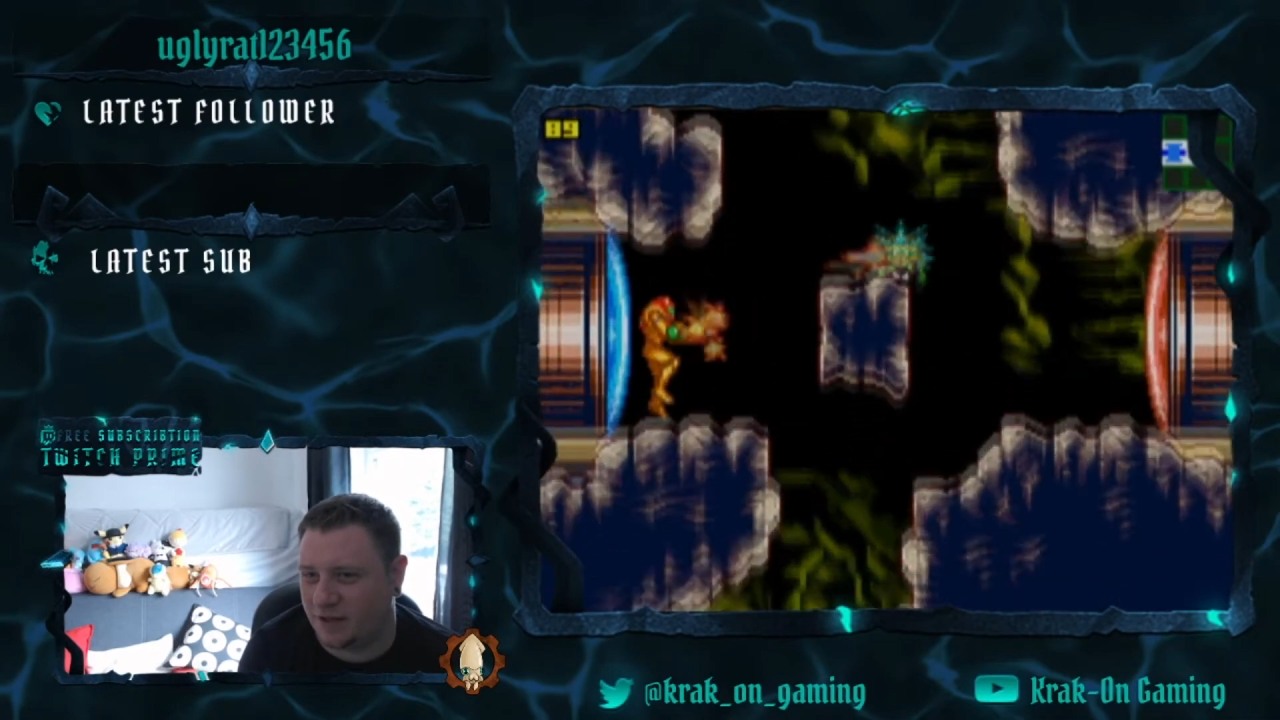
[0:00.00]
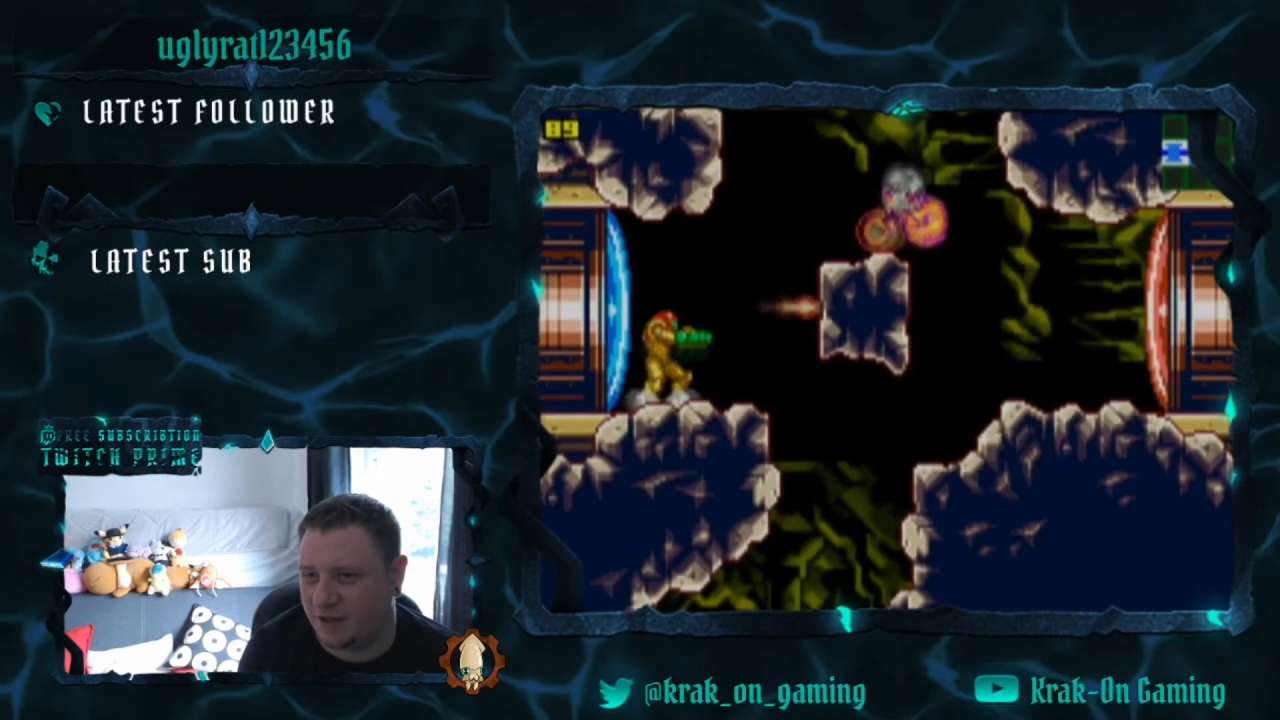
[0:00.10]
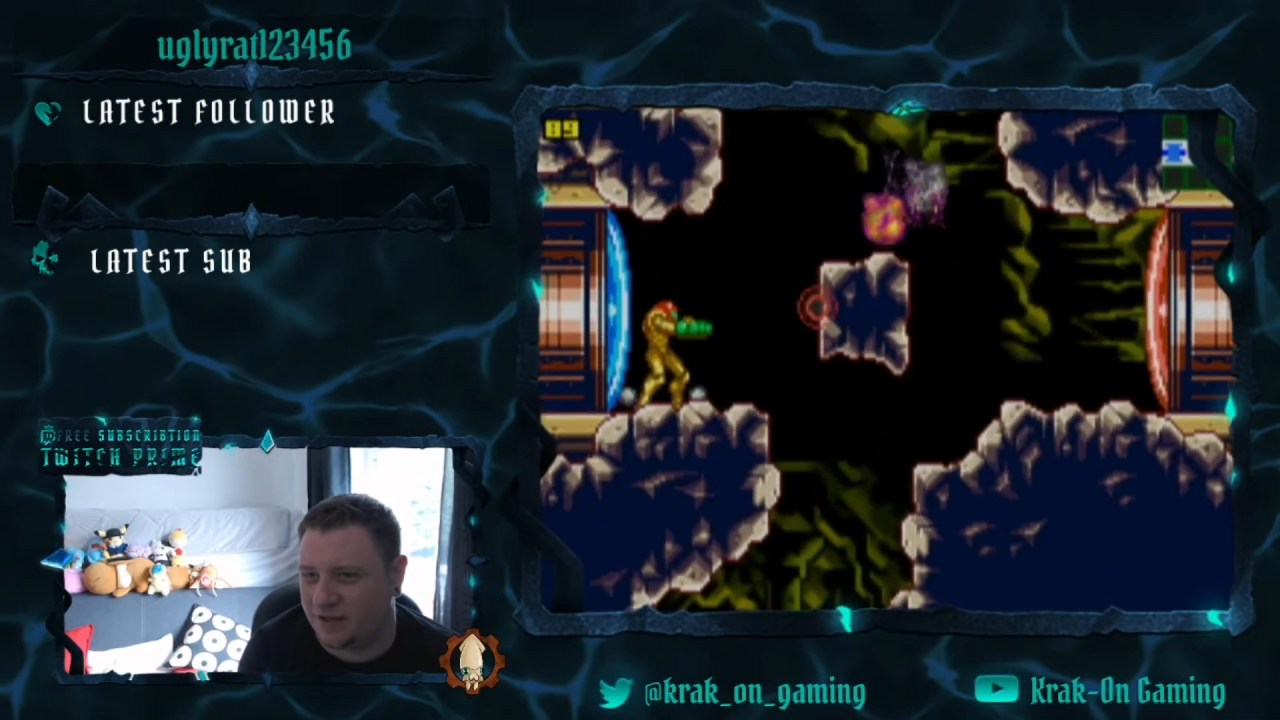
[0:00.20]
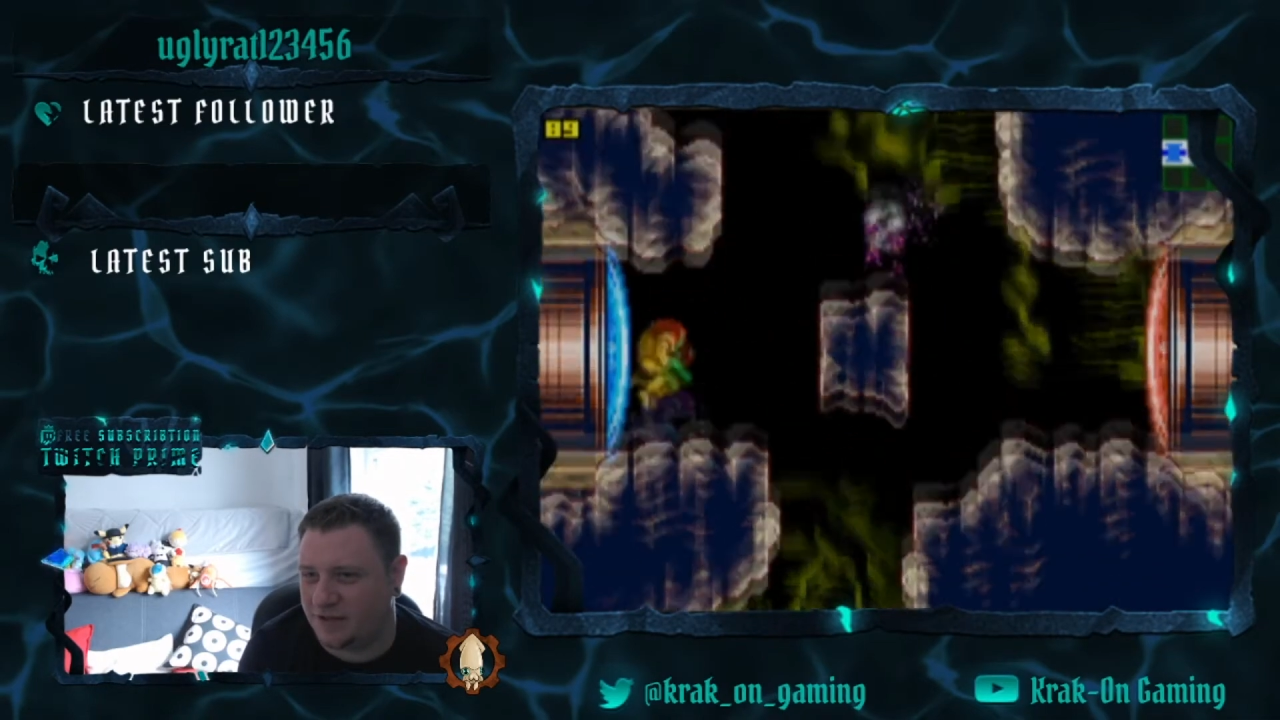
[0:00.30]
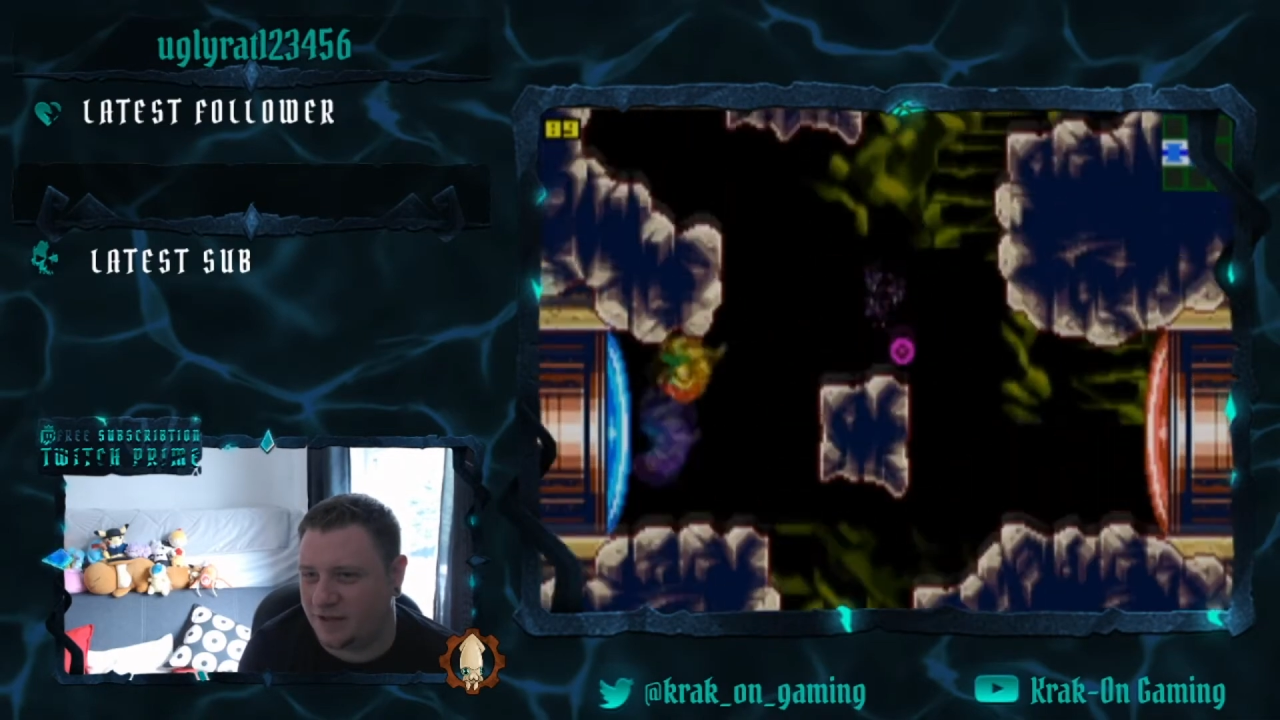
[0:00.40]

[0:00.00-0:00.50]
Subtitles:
nice